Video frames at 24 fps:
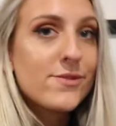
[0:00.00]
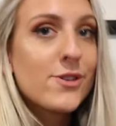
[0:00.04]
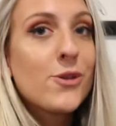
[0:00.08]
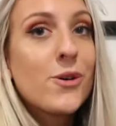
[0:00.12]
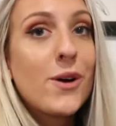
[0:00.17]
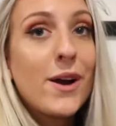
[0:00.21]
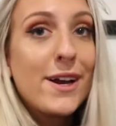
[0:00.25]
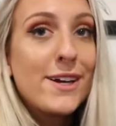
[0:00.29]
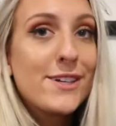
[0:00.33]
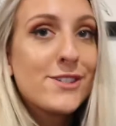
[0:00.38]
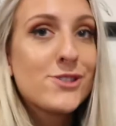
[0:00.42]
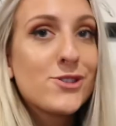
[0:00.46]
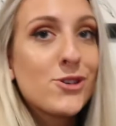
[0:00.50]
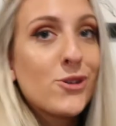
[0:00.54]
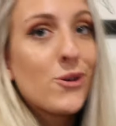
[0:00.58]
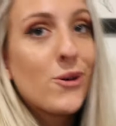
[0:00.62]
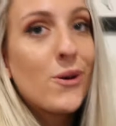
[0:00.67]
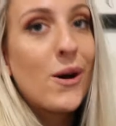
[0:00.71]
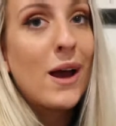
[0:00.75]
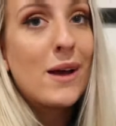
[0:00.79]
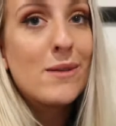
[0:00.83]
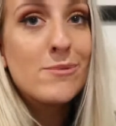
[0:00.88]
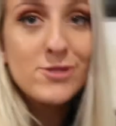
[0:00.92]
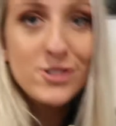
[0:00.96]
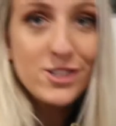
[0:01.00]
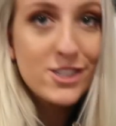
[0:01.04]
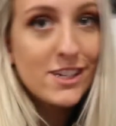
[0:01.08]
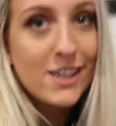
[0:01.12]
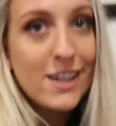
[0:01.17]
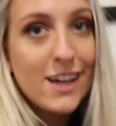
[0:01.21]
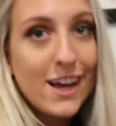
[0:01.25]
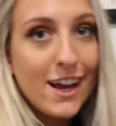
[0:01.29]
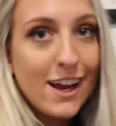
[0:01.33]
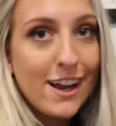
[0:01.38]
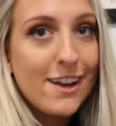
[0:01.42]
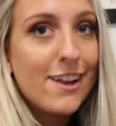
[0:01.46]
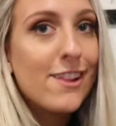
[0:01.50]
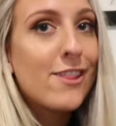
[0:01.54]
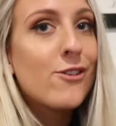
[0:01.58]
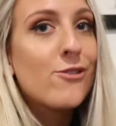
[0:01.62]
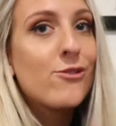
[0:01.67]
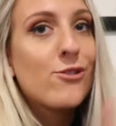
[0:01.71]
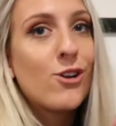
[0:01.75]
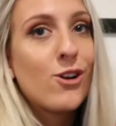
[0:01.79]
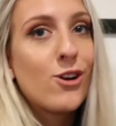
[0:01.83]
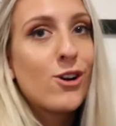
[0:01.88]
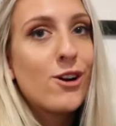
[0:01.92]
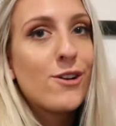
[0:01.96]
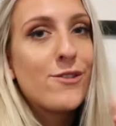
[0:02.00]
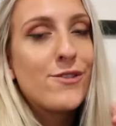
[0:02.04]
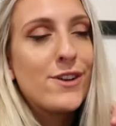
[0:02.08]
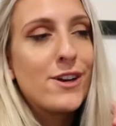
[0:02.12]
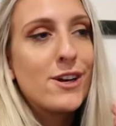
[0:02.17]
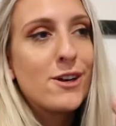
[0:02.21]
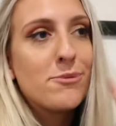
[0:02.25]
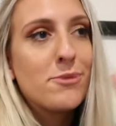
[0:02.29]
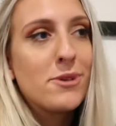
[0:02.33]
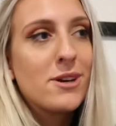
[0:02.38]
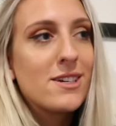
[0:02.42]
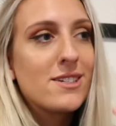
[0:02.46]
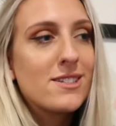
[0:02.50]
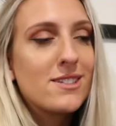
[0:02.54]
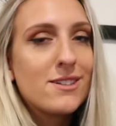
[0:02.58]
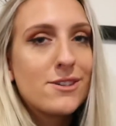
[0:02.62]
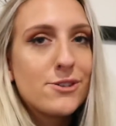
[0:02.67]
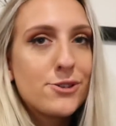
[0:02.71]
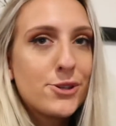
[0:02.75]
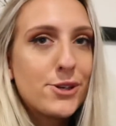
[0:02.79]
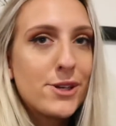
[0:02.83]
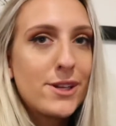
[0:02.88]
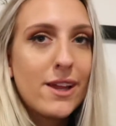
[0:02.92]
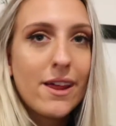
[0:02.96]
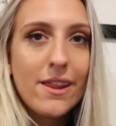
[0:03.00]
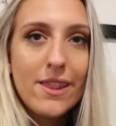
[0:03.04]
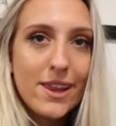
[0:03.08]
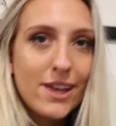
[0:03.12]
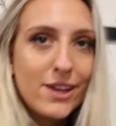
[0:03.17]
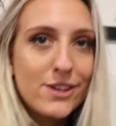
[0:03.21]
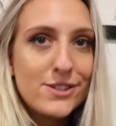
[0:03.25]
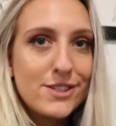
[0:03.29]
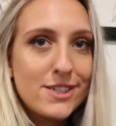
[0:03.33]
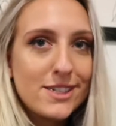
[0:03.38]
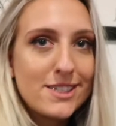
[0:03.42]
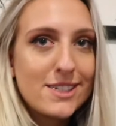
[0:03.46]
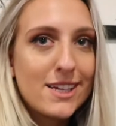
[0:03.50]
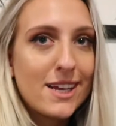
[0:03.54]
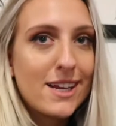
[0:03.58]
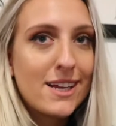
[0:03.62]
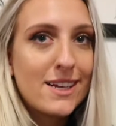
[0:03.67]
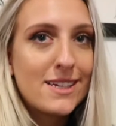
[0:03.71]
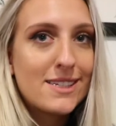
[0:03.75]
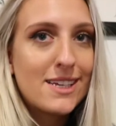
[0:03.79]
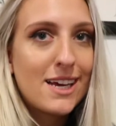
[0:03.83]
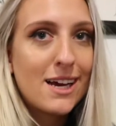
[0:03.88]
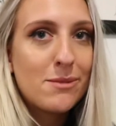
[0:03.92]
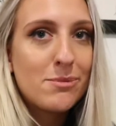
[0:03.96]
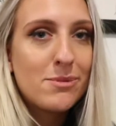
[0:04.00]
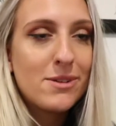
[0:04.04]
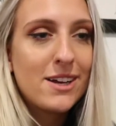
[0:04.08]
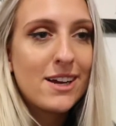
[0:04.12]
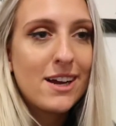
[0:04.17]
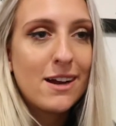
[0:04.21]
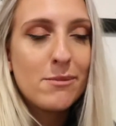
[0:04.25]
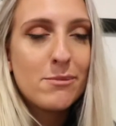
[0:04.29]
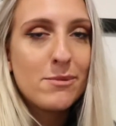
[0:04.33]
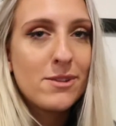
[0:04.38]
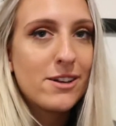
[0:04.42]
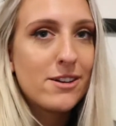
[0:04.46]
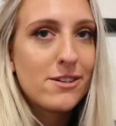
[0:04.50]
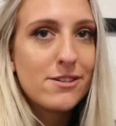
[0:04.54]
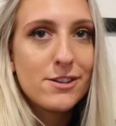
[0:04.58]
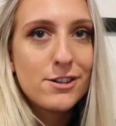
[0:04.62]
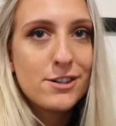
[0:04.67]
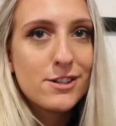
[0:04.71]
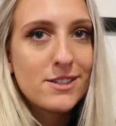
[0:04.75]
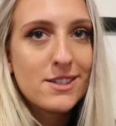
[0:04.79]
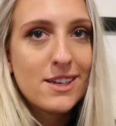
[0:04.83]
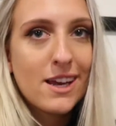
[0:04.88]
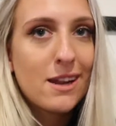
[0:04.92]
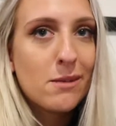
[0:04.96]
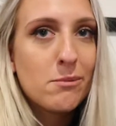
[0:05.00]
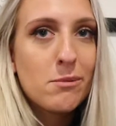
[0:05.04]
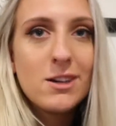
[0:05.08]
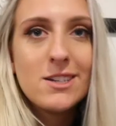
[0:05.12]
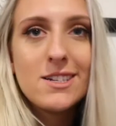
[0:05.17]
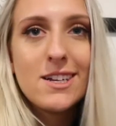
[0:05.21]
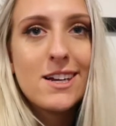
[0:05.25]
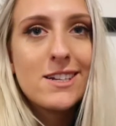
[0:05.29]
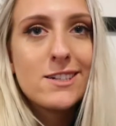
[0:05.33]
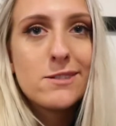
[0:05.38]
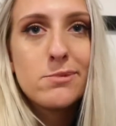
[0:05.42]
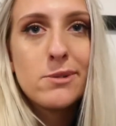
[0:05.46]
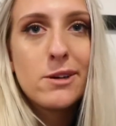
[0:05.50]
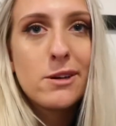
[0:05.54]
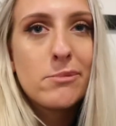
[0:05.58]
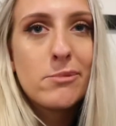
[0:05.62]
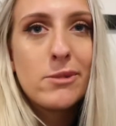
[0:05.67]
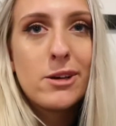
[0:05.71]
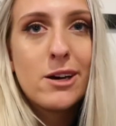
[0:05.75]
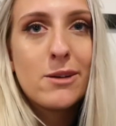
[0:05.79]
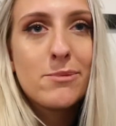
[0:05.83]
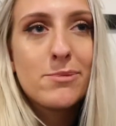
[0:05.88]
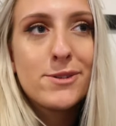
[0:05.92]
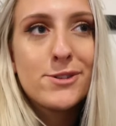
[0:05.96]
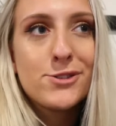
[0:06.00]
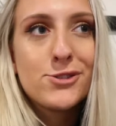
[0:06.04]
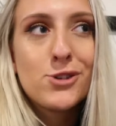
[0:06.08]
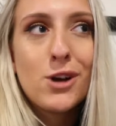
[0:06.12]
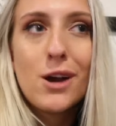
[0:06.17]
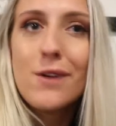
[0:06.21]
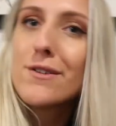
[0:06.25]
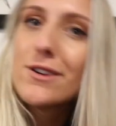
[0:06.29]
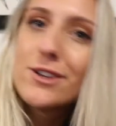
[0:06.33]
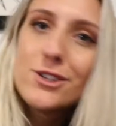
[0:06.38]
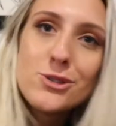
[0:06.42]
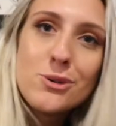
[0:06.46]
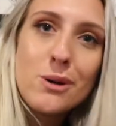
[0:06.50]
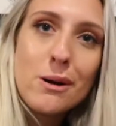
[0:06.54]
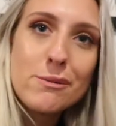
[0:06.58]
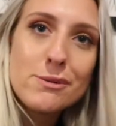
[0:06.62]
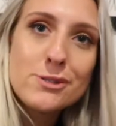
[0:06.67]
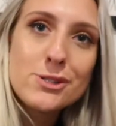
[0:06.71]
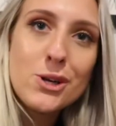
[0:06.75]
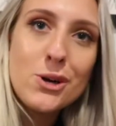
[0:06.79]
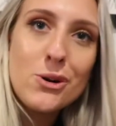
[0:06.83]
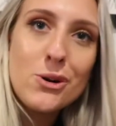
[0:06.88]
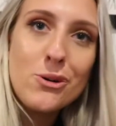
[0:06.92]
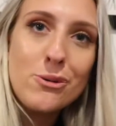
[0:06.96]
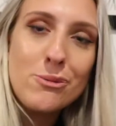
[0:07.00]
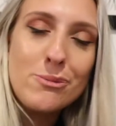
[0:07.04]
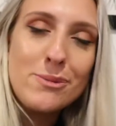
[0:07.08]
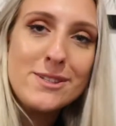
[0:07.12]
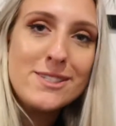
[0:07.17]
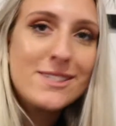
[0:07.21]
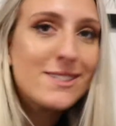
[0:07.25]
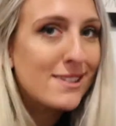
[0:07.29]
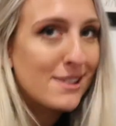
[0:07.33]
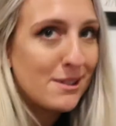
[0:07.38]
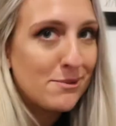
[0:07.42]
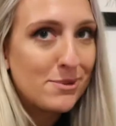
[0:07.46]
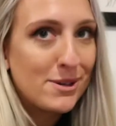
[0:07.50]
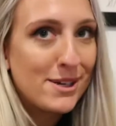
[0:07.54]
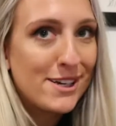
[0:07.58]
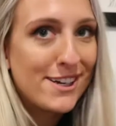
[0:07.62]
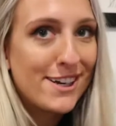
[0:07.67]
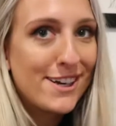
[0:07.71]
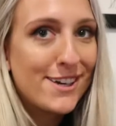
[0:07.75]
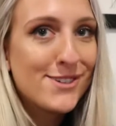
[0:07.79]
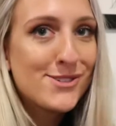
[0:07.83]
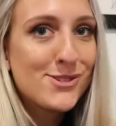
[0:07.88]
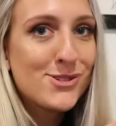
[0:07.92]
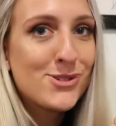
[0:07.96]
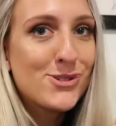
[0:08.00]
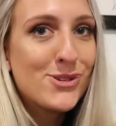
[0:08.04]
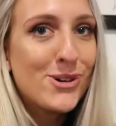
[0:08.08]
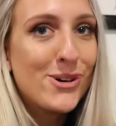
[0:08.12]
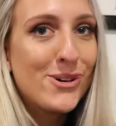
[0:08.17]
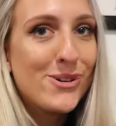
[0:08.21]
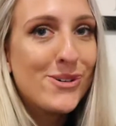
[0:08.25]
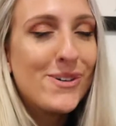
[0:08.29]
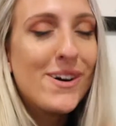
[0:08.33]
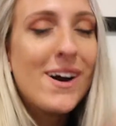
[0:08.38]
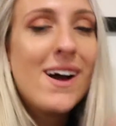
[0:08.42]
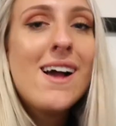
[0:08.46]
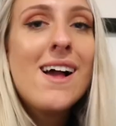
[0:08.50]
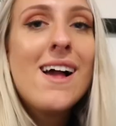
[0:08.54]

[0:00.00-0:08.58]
Okay, so I'm just gonna end the vlog off here because literally nothing else exciting is happening. I'm literally just getting my dad to pick me up and driving 2 hours home and sleeping. So